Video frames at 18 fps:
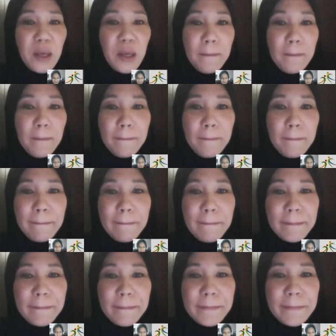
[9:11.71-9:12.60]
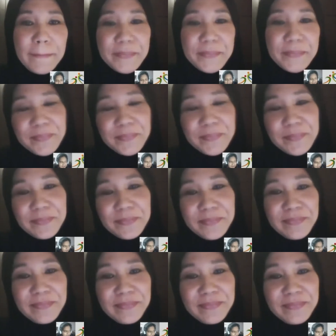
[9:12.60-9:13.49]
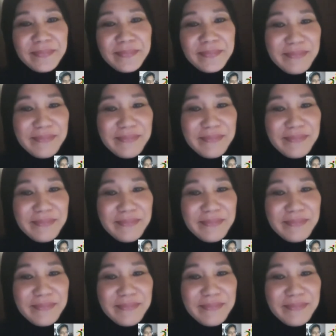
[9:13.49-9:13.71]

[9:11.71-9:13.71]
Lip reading: Okay, that's yeah, all right.